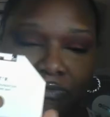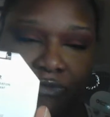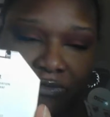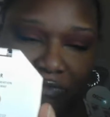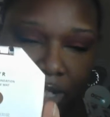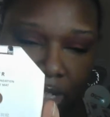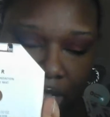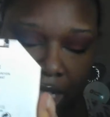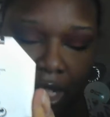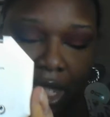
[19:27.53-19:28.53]
from
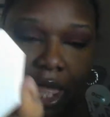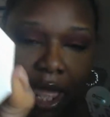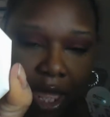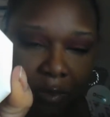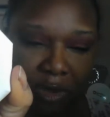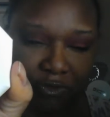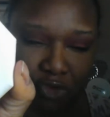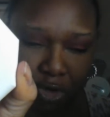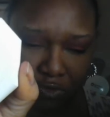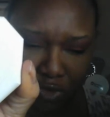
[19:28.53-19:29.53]
Fenty. I'm in
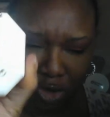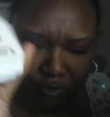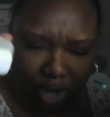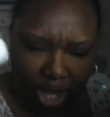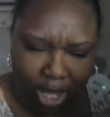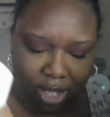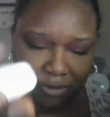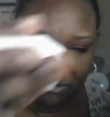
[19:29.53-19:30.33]
445.